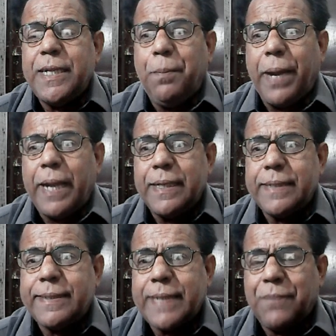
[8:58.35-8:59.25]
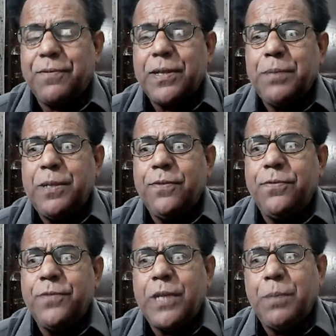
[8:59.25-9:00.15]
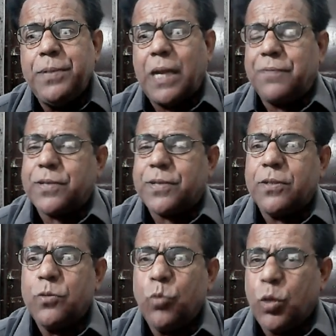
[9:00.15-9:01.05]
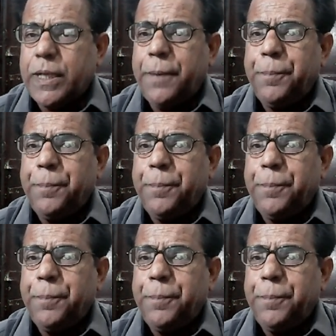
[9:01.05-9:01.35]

minus 7 will be left. Okay,